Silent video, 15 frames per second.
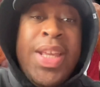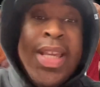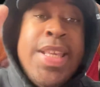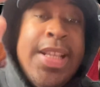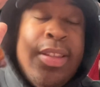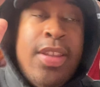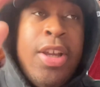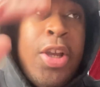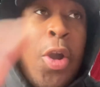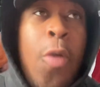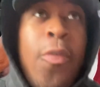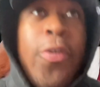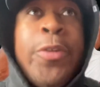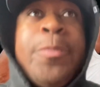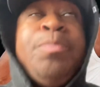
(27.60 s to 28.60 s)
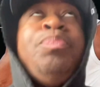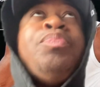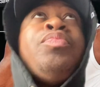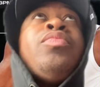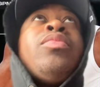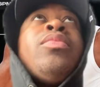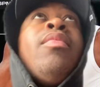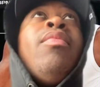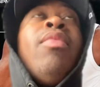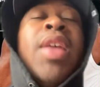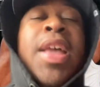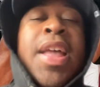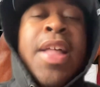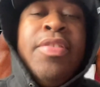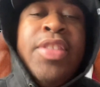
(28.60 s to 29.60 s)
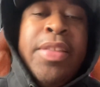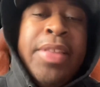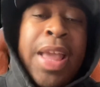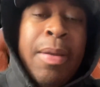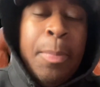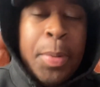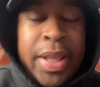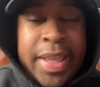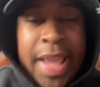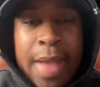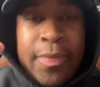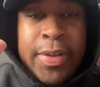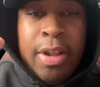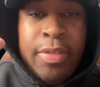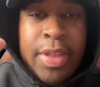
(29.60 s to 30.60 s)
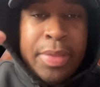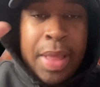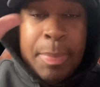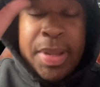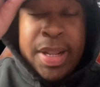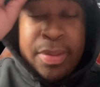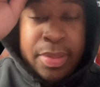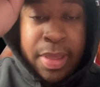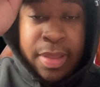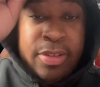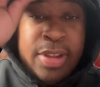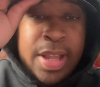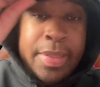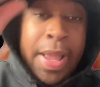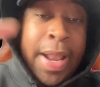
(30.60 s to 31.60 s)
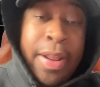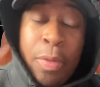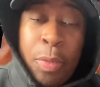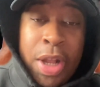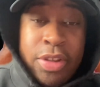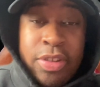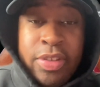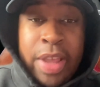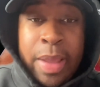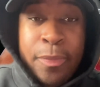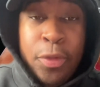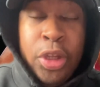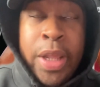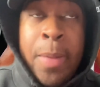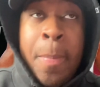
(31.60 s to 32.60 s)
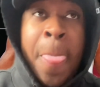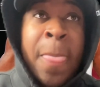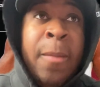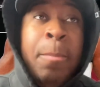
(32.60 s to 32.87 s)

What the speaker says: He took over. This game, I'll put a caveat on this. I'm not going to say to you guys I didn't watch this game fully.